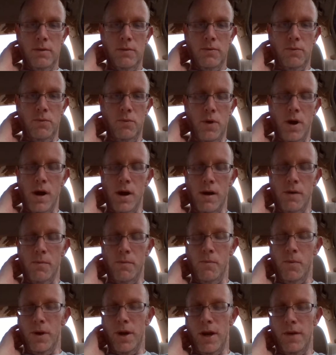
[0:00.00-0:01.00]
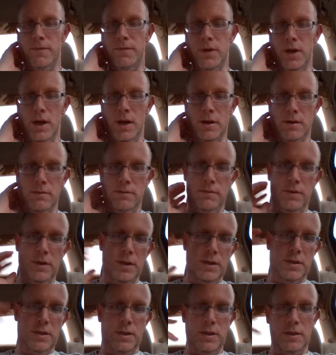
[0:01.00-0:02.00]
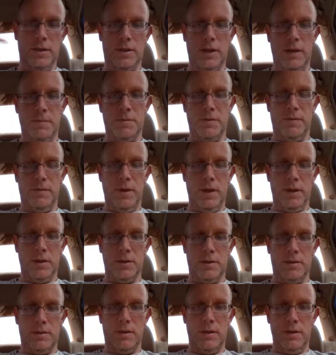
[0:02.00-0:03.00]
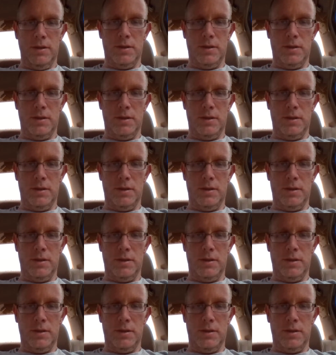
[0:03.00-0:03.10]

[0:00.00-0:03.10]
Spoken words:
when I've done these types of things,